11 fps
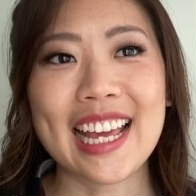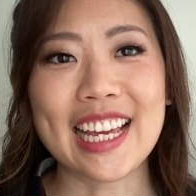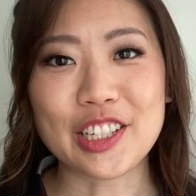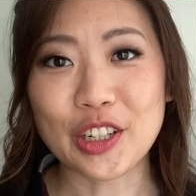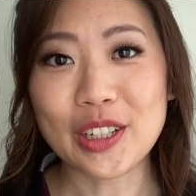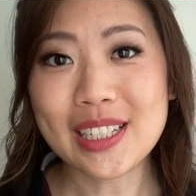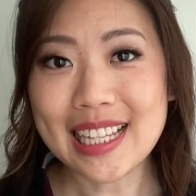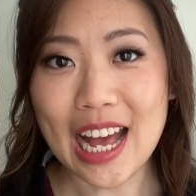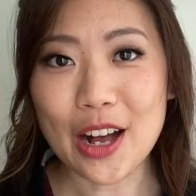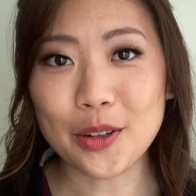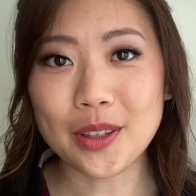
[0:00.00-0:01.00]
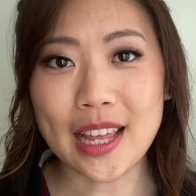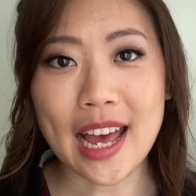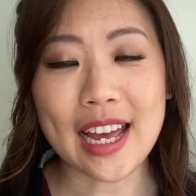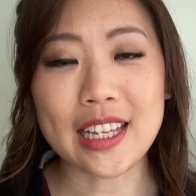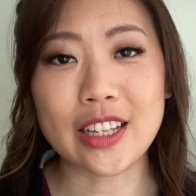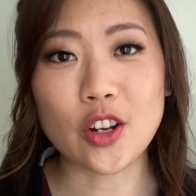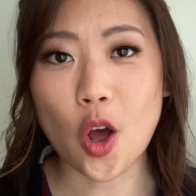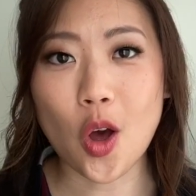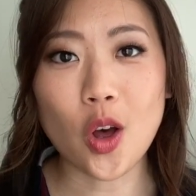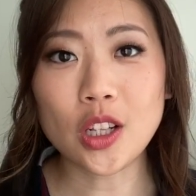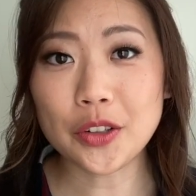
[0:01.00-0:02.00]
it turns out that in
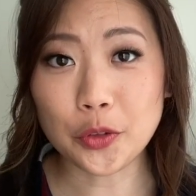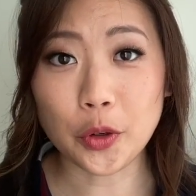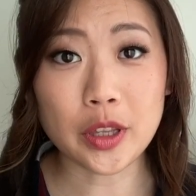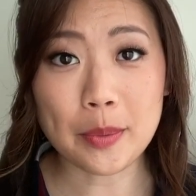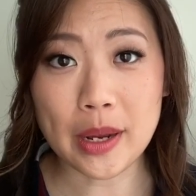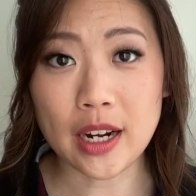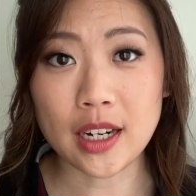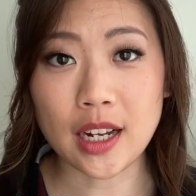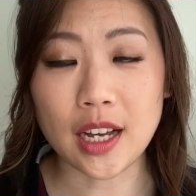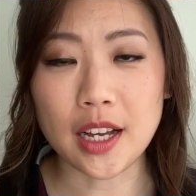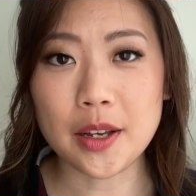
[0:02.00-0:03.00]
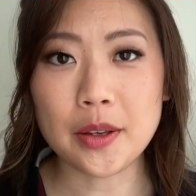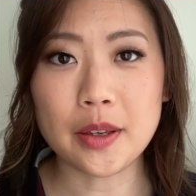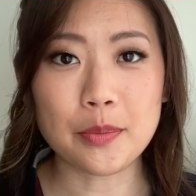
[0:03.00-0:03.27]
all of North America,